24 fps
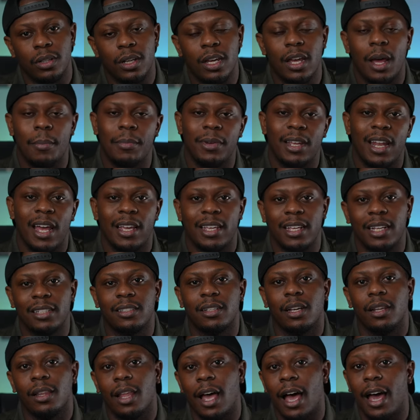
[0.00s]
I mean, I guess
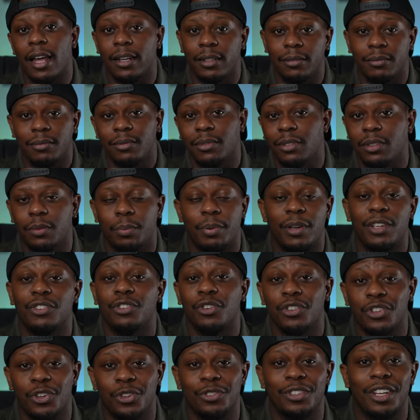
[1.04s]
a lot depends
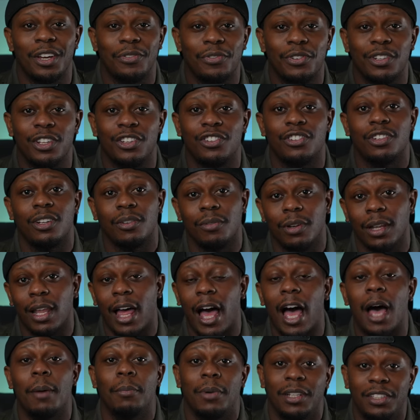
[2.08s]
on your definition of a
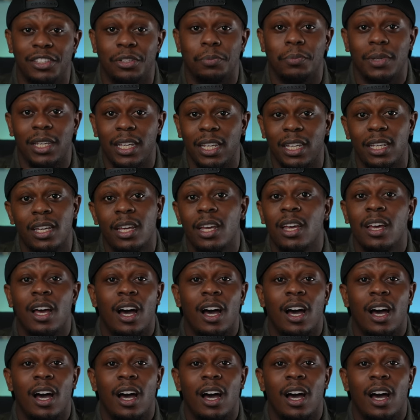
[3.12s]
lot, but to me,